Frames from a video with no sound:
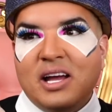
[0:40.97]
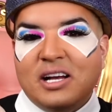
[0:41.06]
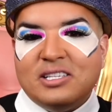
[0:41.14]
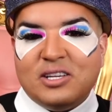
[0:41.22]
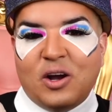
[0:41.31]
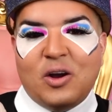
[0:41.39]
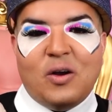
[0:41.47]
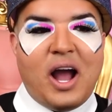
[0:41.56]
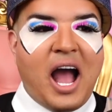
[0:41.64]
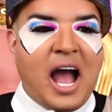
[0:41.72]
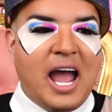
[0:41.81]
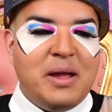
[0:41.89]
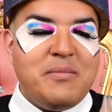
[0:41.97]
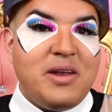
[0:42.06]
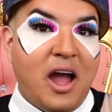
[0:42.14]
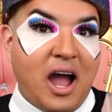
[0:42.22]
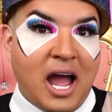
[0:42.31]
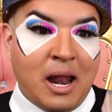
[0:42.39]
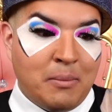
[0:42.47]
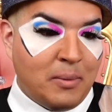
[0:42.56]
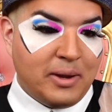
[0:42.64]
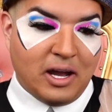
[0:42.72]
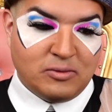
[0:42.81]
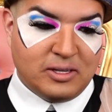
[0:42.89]
So I am not, I'm gonna
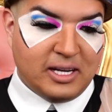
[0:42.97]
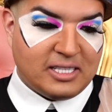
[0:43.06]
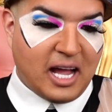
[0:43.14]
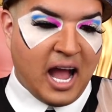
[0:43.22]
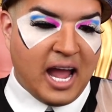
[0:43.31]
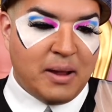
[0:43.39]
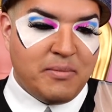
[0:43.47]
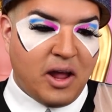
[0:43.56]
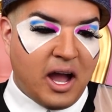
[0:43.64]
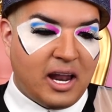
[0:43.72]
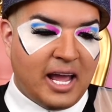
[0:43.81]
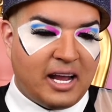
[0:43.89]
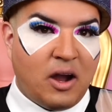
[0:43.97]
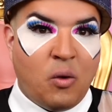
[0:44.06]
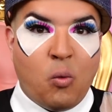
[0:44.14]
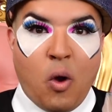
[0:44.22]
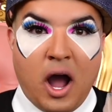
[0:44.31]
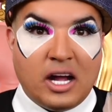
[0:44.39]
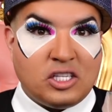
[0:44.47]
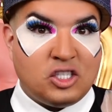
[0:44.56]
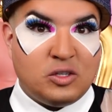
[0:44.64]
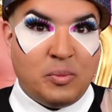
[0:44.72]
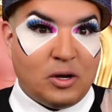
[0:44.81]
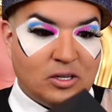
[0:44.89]
be honest with you guys, I am not like a
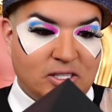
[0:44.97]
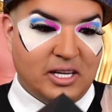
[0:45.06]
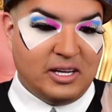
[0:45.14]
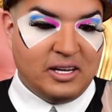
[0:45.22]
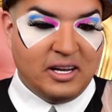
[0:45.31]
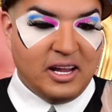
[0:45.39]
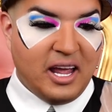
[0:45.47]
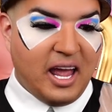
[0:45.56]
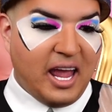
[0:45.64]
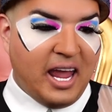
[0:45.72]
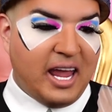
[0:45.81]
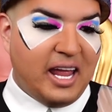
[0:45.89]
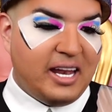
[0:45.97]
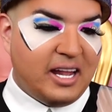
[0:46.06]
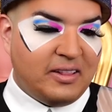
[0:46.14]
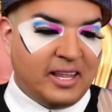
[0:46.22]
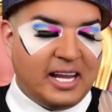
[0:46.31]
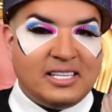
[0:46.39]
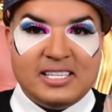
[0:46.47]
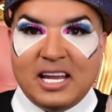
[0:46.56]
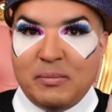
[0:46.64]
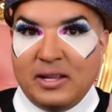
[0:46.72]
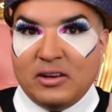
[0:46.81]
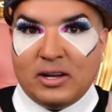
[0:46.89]
watch person. And they
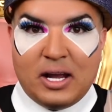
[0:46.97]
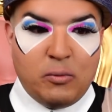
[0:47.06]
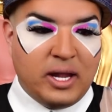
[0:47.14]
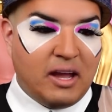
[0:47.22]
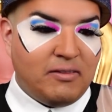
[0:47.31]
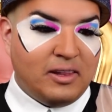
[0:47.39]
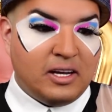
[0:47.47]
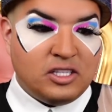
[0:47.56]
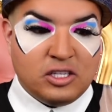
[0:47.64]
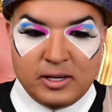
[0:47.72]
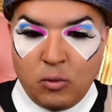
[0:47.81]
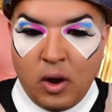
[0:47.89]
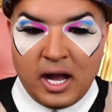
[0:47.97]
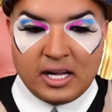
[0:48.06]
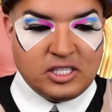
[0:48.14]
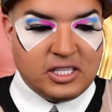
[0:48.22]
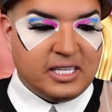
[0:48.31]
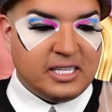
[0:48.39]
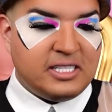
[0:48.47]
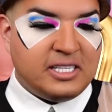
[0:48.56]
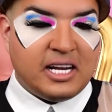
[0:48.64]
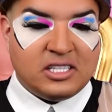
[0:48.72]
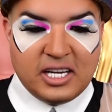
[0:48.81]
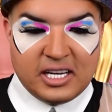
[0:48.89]
sent me, they're like, we have luxury watches,
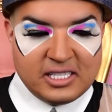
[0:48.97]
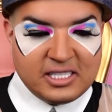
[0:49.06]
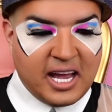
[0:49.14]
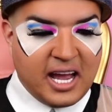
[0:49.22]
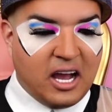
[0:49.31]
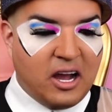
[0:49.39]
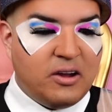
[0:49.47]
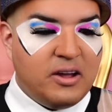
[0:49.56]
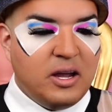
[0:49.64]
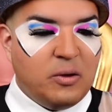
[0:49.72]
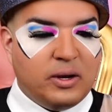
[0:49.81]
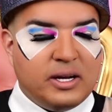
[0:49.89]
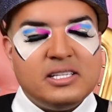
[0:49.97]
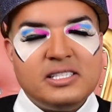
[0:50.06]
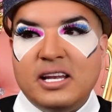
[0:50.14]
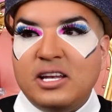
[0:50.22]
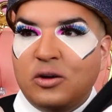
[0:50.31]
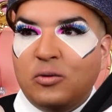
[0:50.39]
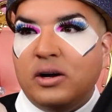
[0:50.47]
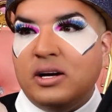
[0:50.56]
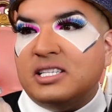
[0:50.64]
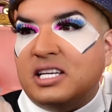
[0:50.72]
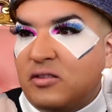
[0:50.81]
check, check us out. We're gonna send you one, see